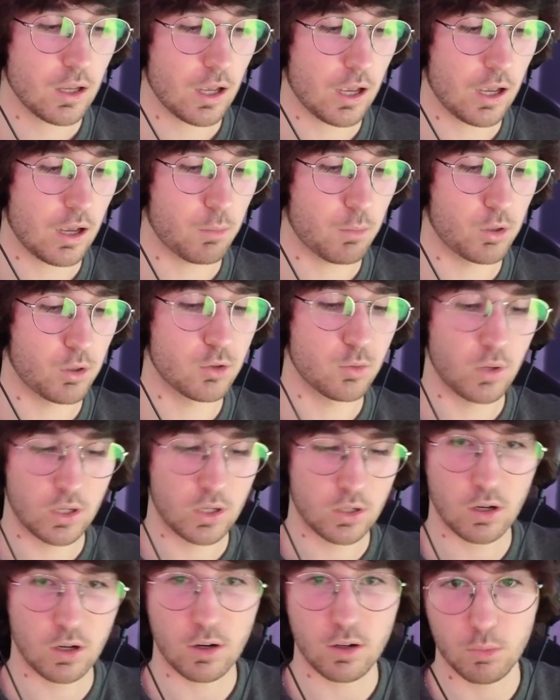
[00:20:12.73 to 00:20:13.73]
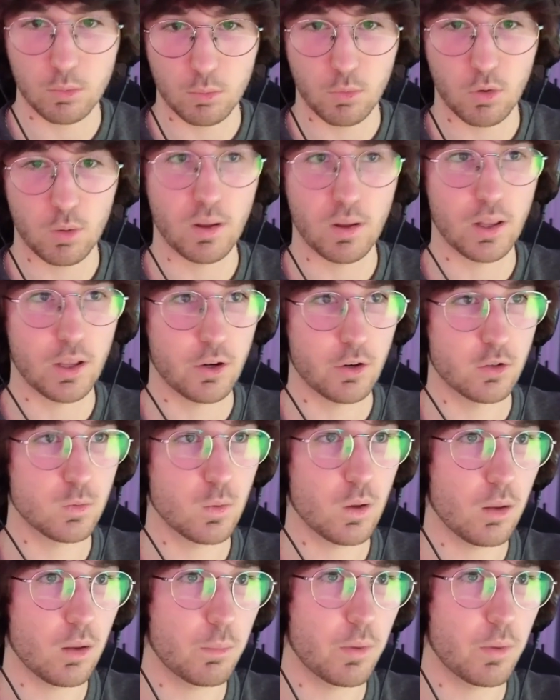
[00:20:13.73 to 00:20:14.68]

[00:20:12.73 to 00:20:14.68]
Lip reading: which we can talk a little bit more about later as well.